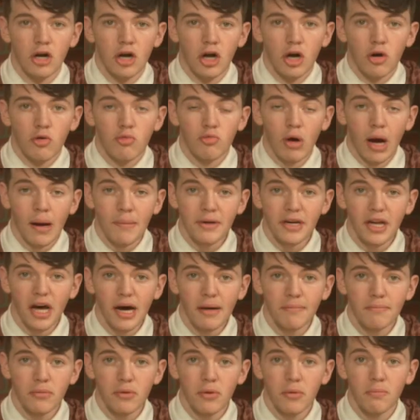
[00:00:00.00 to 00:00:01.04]

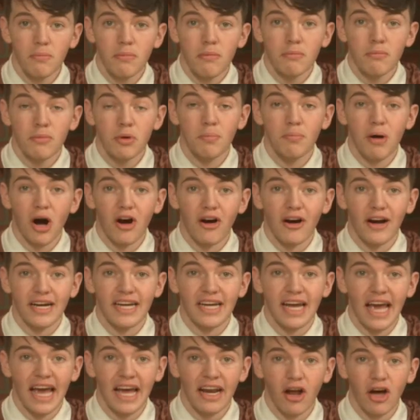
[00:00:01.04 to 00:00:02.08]
Ramadan
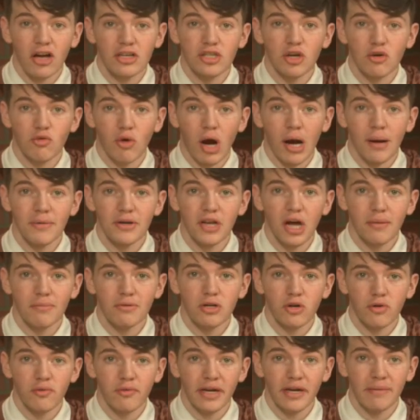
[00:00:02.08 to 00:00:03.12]
Mubarak and also Ramadan
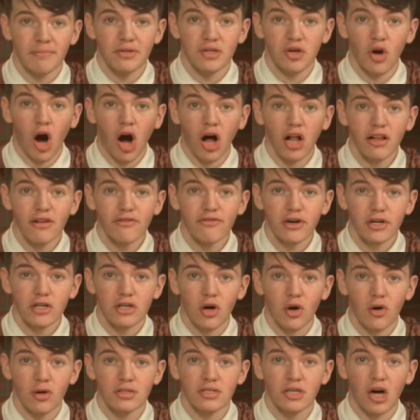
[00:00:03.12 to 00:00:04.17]
Kareem to all of our
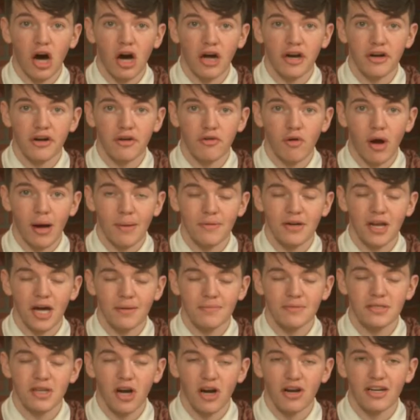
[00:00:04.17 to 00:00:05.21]
Colts honoring
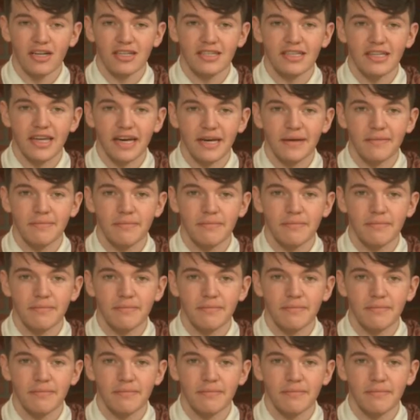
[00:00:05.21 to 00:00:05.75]
Ramadan starting today.